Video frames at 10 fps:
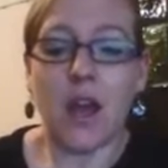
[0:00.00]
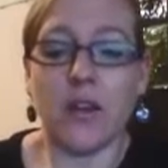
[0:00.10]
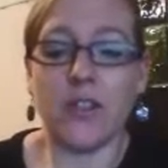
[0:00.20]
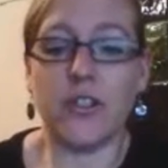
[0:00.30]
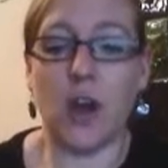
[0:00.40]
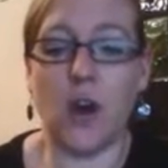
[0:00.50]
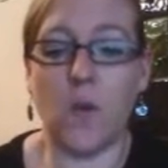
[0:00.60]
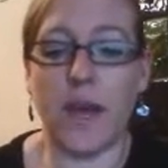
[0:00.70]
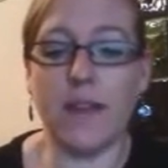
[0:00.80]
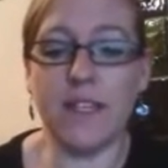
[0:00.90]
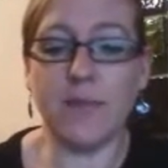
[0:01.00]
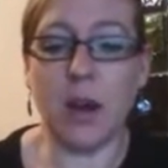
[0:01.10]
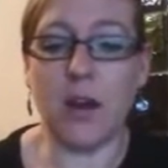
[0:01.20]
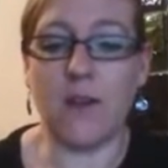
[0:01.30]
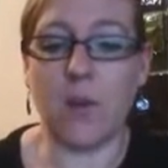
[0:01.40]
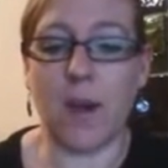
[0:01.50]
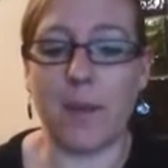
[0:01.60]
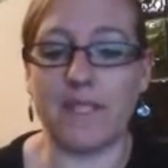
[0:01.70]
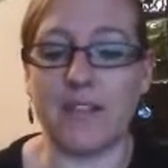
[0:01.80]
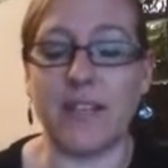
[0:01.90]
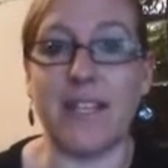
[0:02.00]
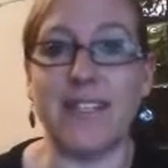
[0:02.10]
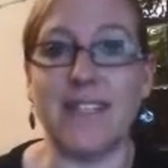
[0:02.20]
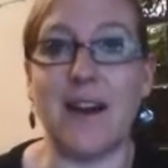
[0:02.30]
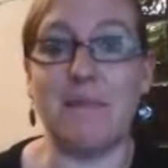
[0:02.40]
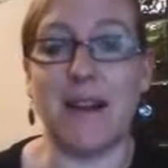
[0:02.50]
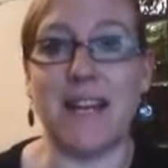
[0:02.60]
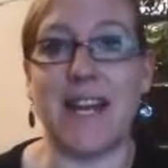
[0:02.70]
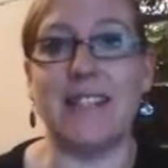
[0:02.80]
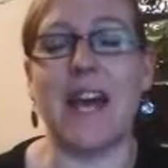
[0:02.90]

So, in this part of our web series on Mondays,